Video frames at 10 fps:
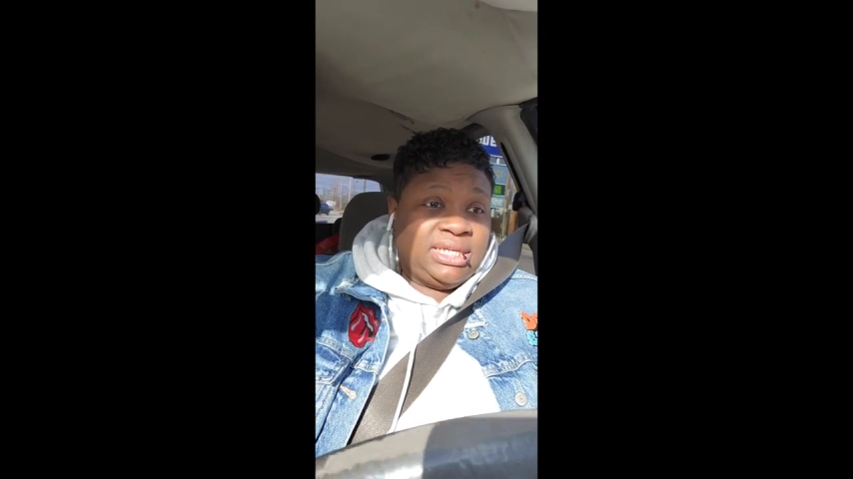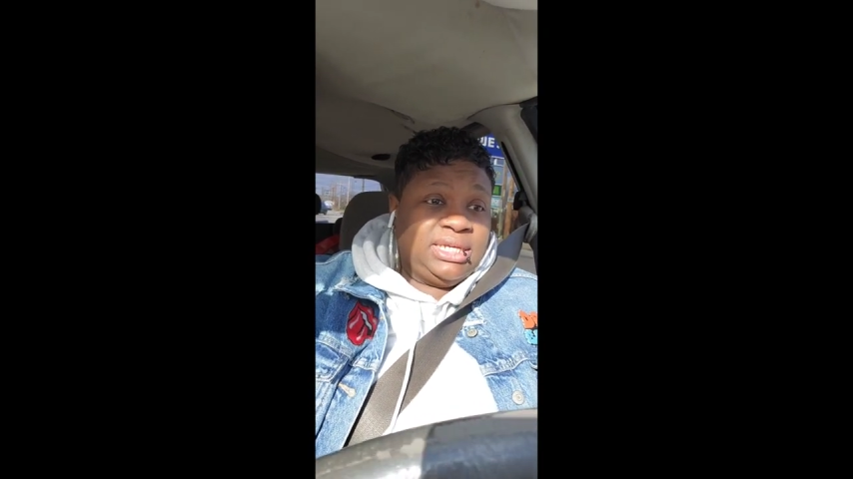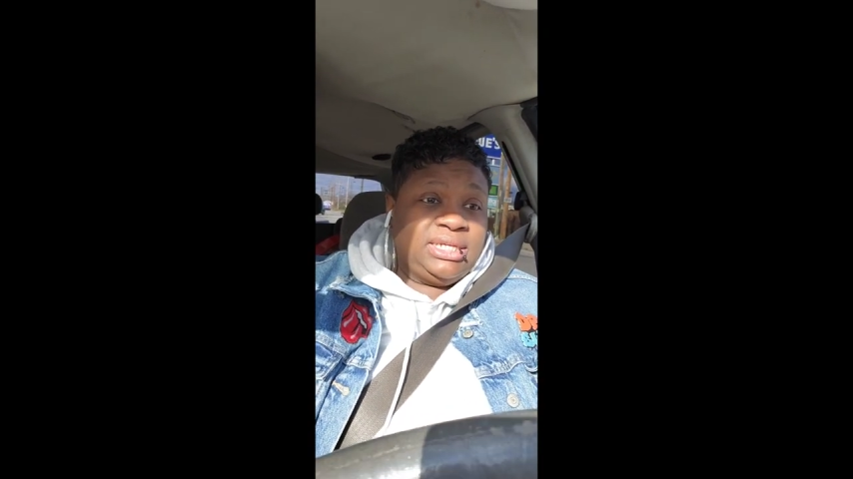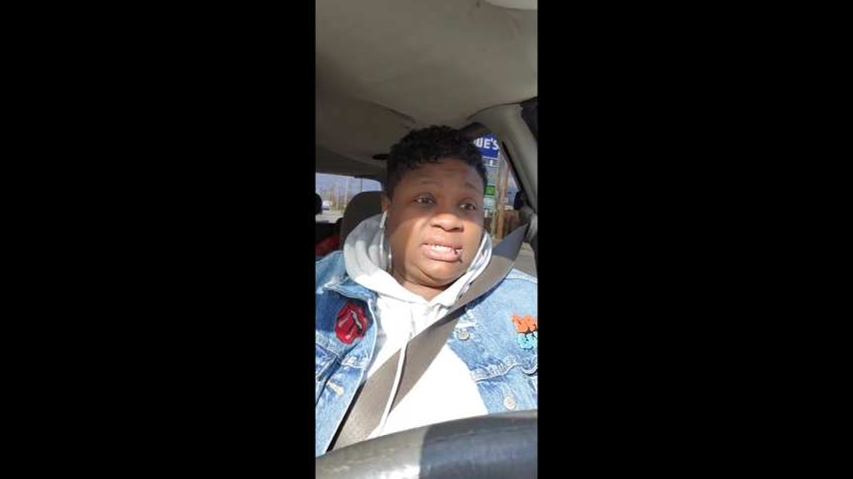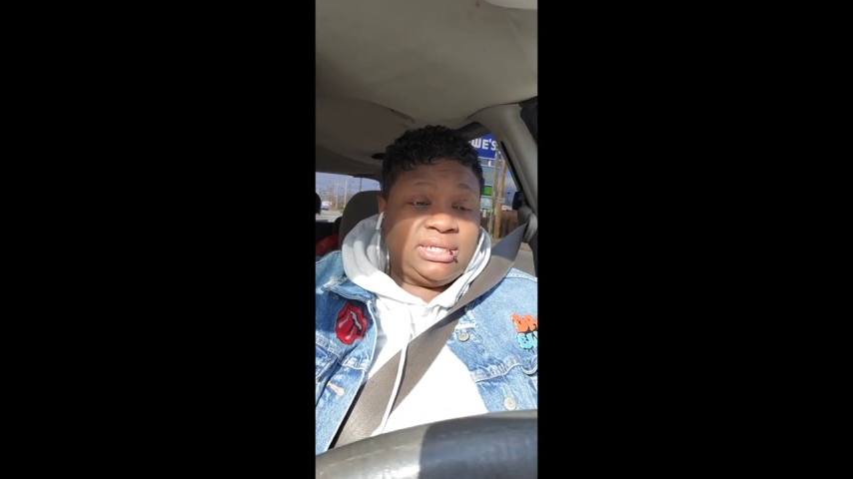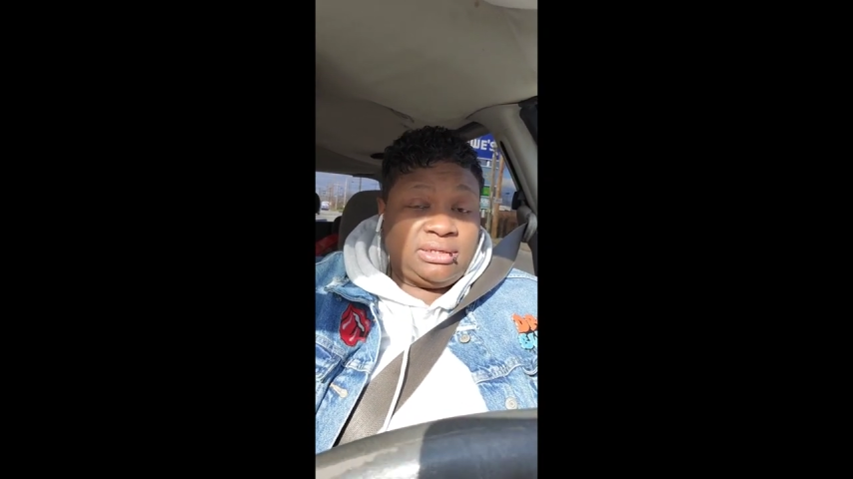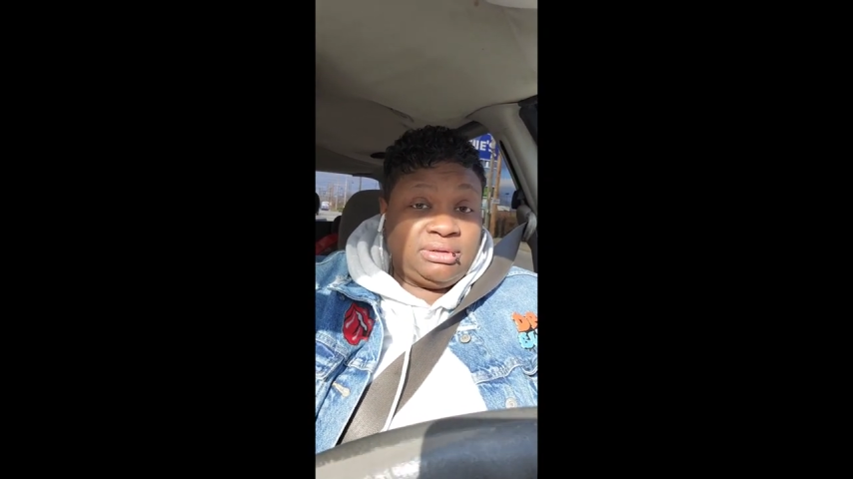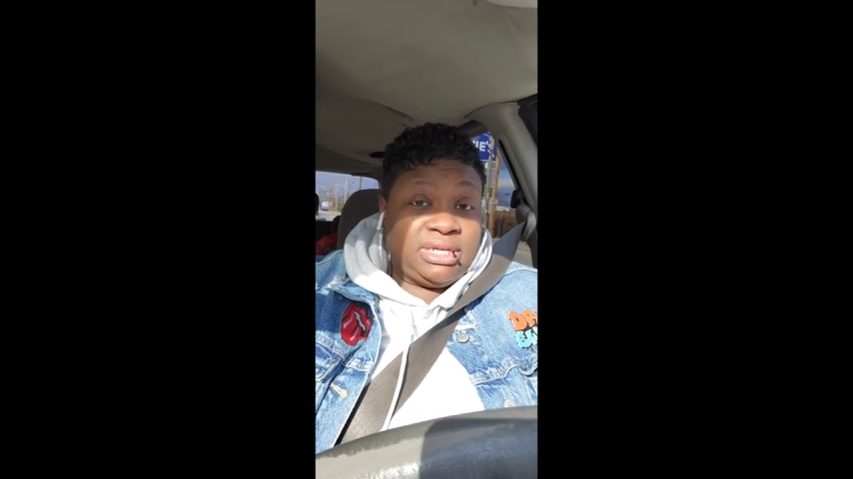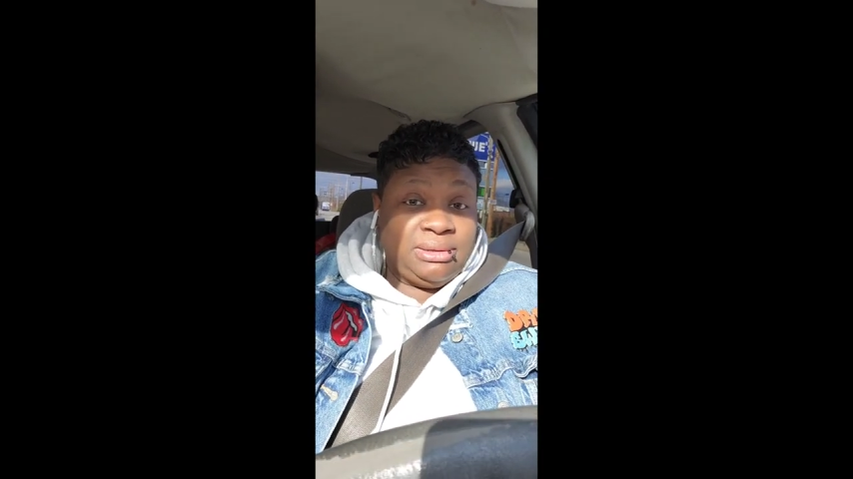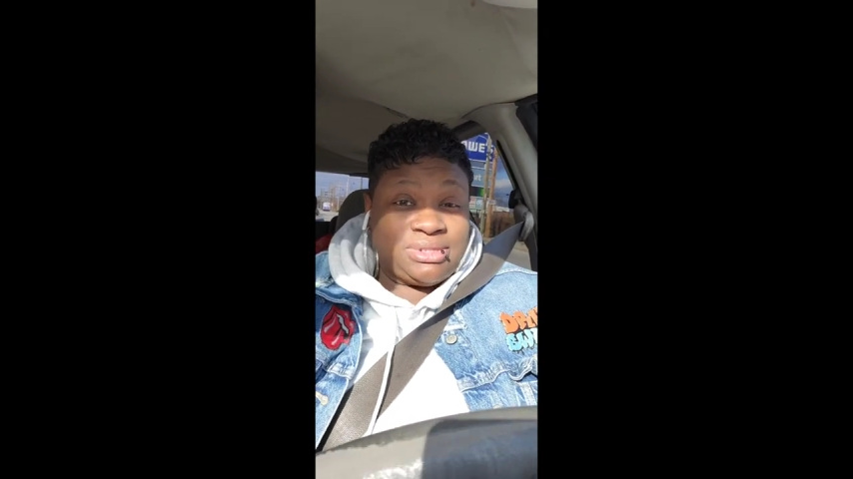then
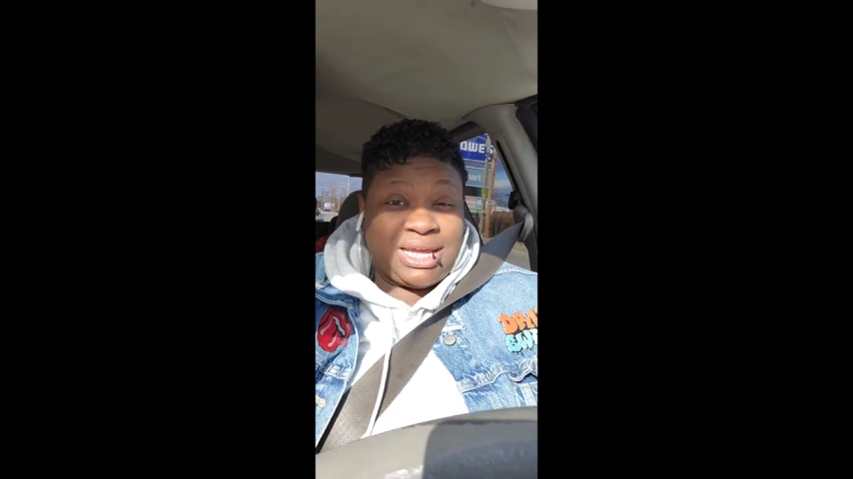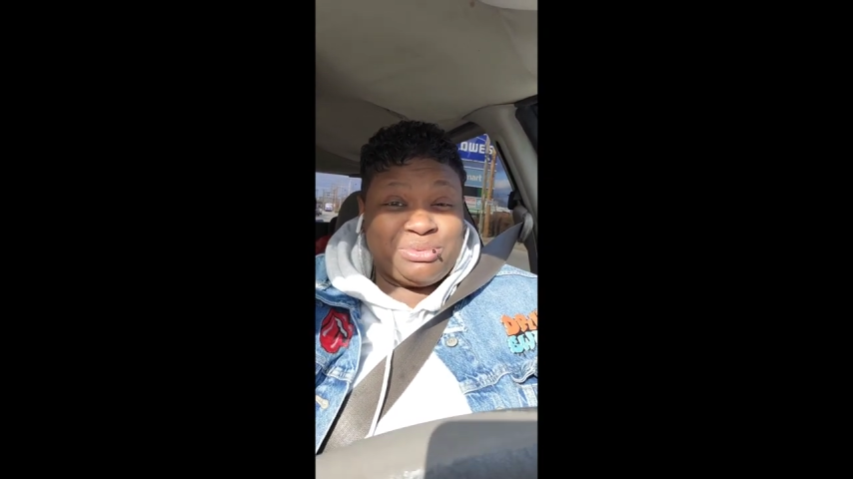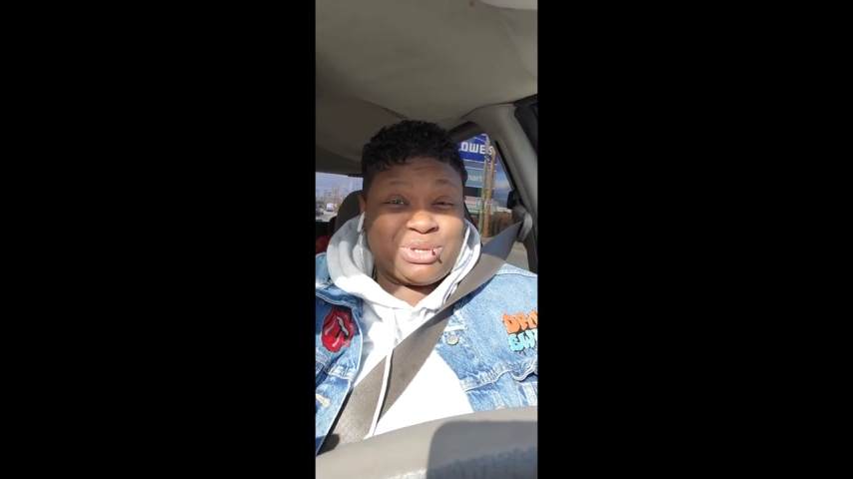go to GameStop.